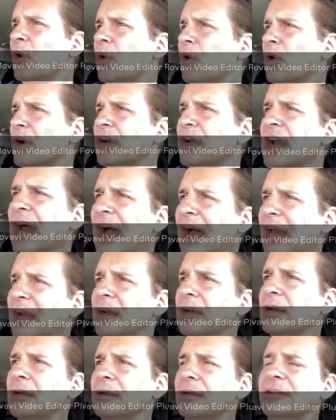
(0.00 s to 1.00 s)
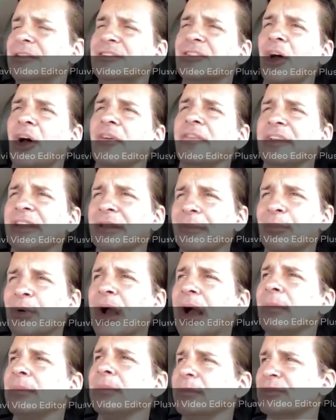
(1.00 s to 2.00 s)
or not solving the
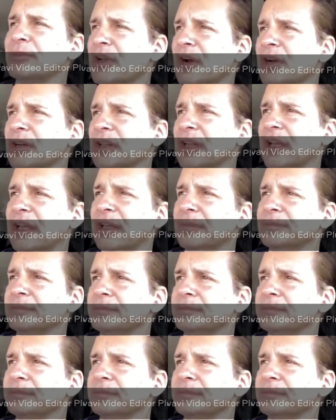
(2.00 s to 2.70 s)
problem, certainly.